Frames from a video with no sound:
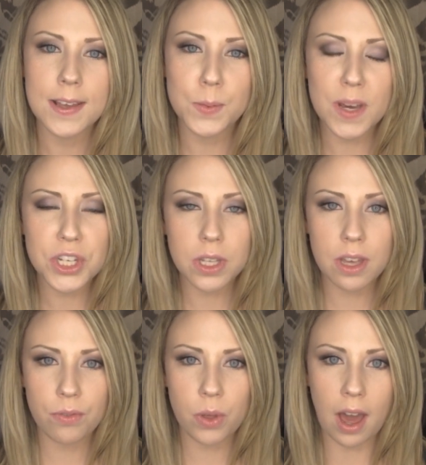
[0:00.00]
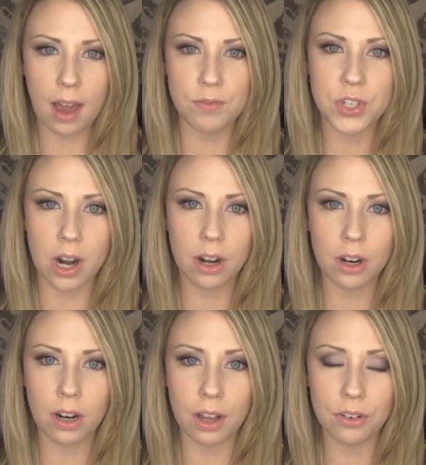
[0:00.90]
especially if you have
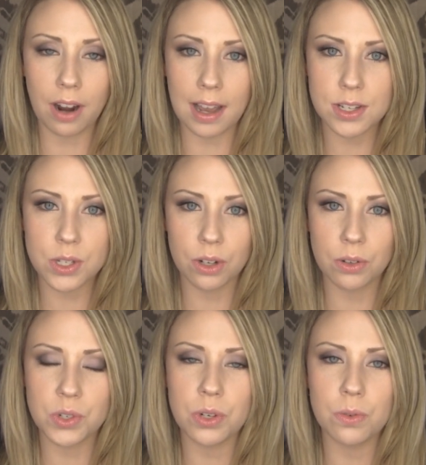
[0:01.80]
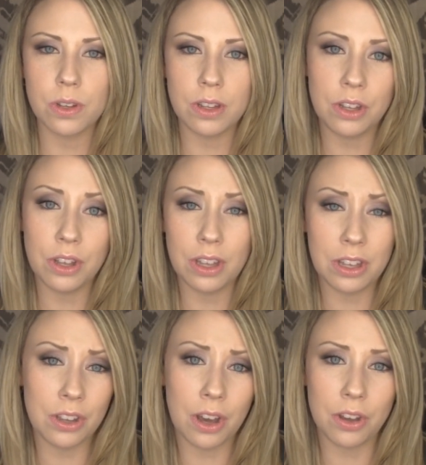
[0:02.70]
darker under eye circles. You
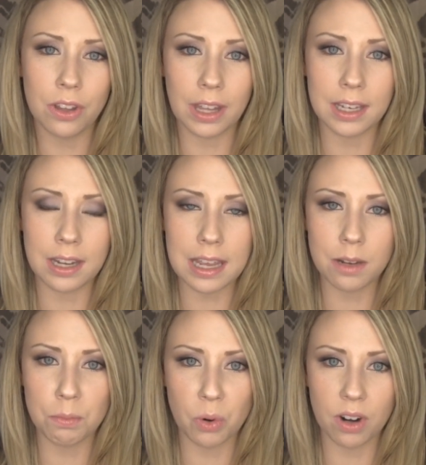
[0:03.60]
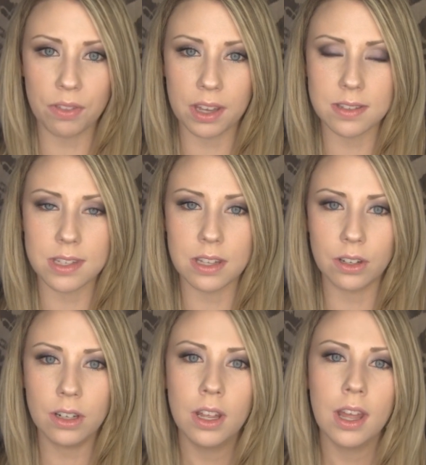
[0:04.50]
like need more of the
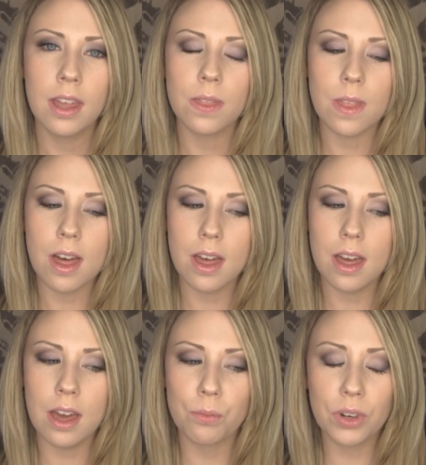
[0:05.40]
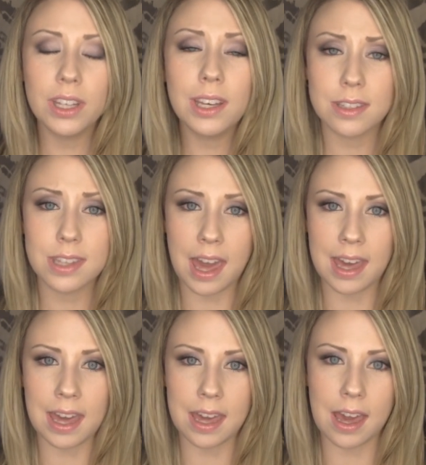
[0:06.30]
concealer. It really gets
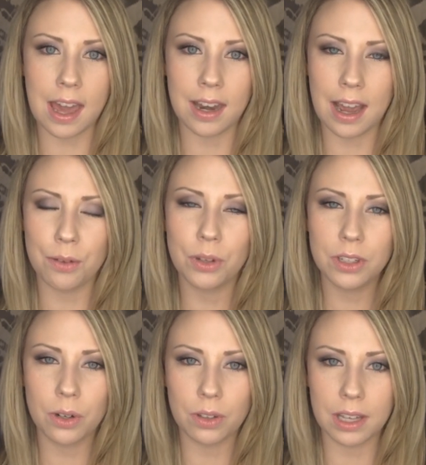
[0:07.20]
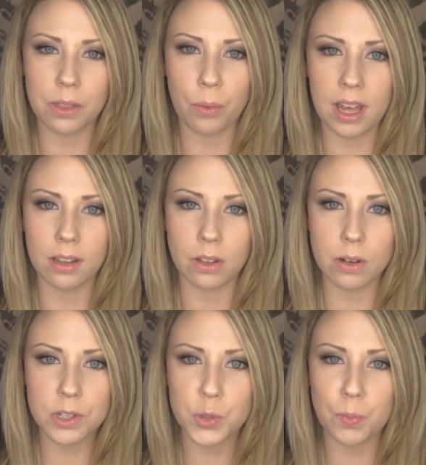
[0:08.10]
cakey, and I really don't like the way it
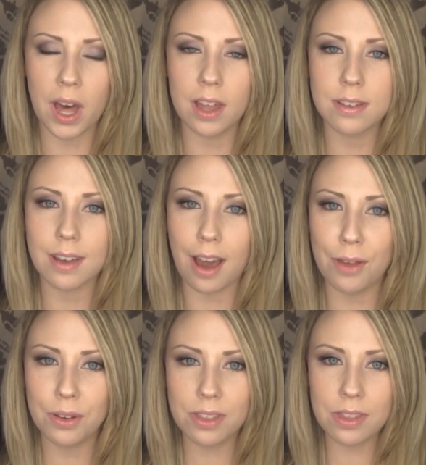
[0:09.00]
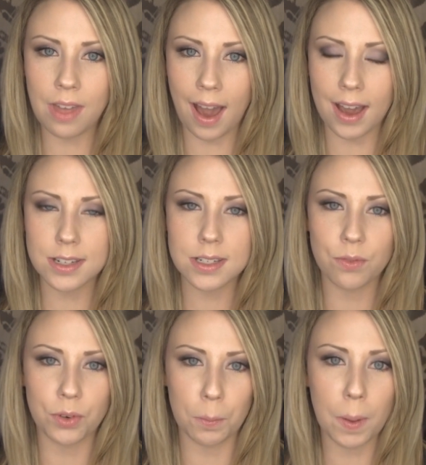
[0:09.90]
looks. But other than that,
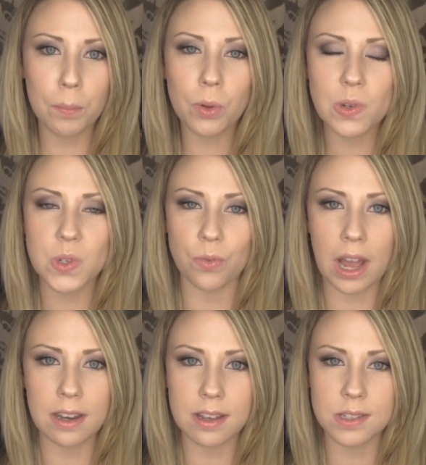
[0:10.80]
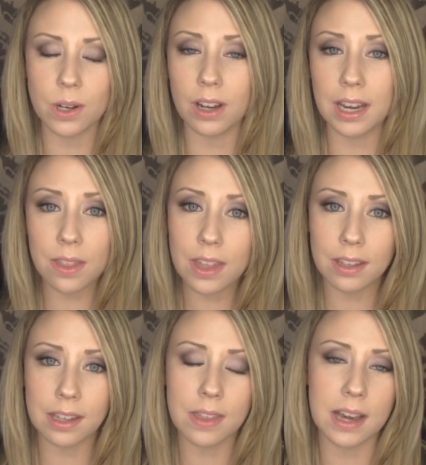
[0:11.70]
for pimples or redness or anything
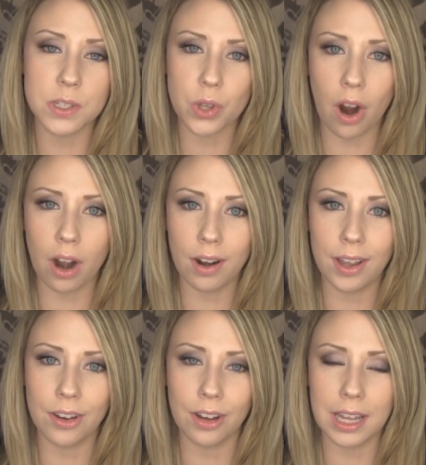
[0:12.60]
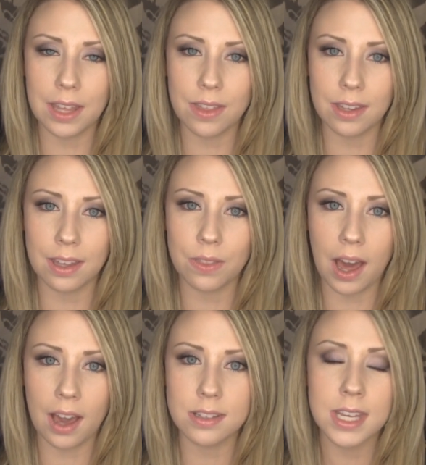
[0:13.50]
like that, scarring or anything like
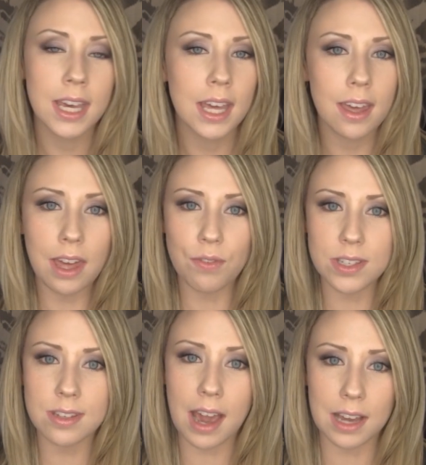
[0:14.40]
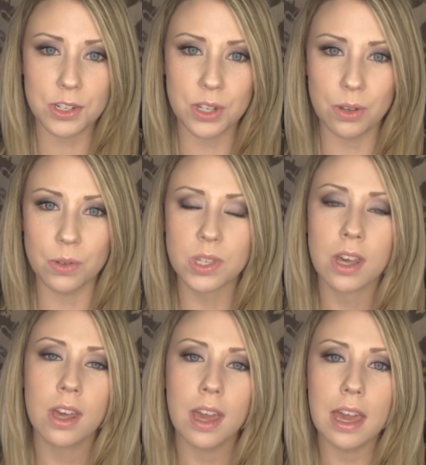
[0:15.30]
that, even tattoos,
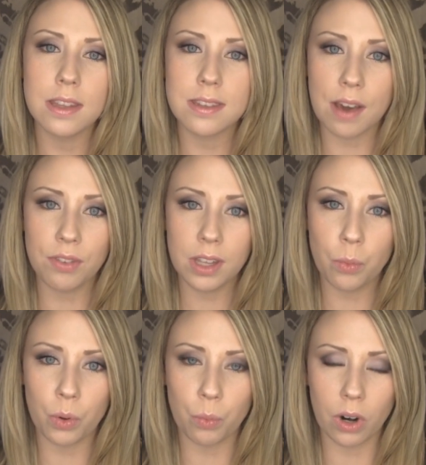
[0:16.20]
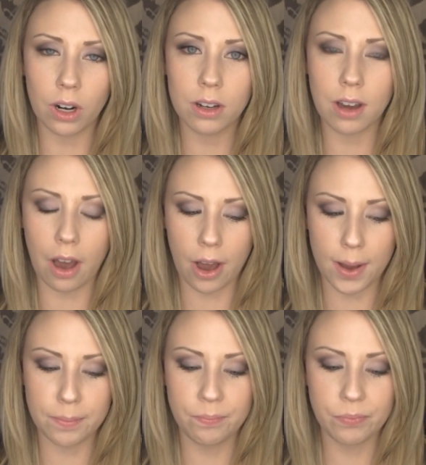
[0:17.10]
it definitely would work.
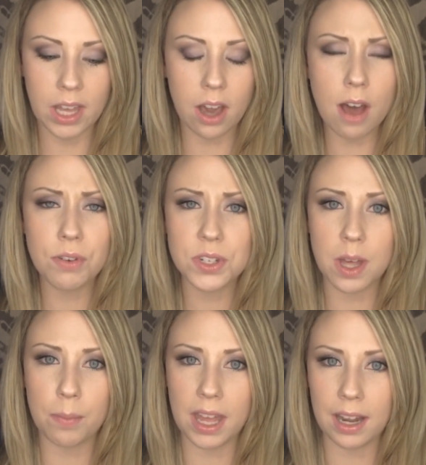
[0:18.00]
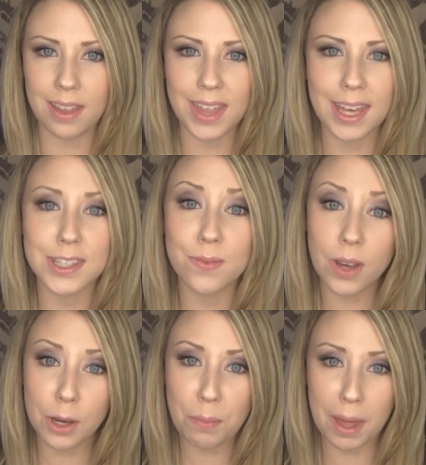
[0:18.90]
It covers up anything. It's
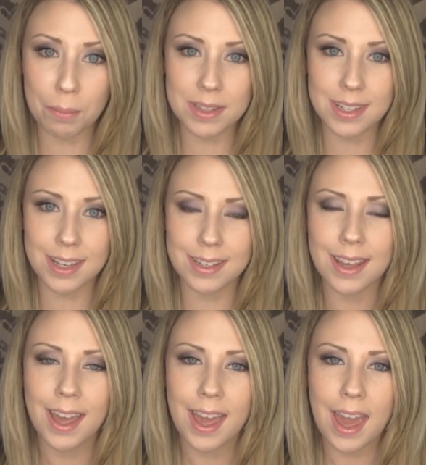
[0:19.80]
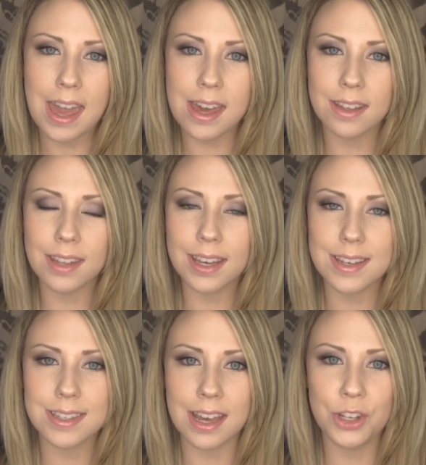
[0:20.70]
very pigmented, and like
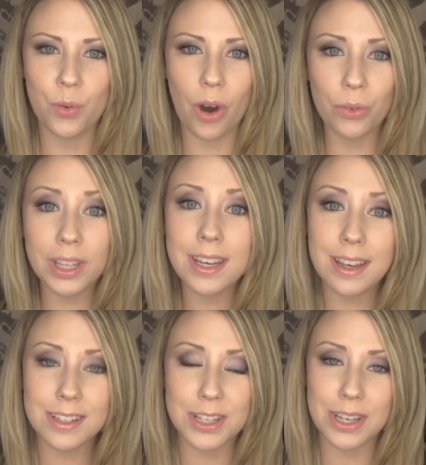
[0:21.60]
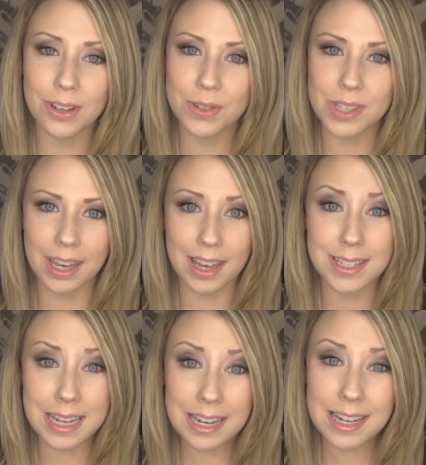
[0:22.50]
I said, you only need to use like a
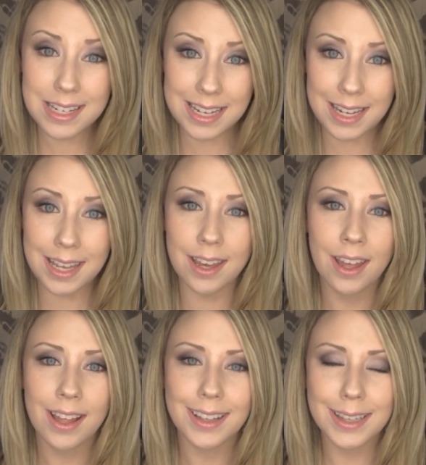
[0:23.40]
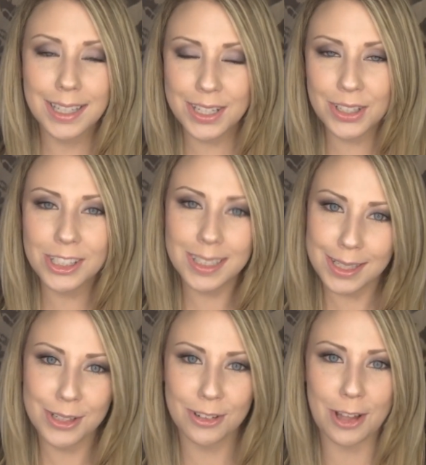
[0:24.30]
teeny
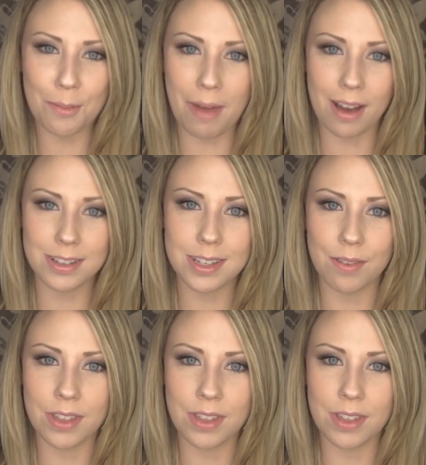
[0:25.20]
little amount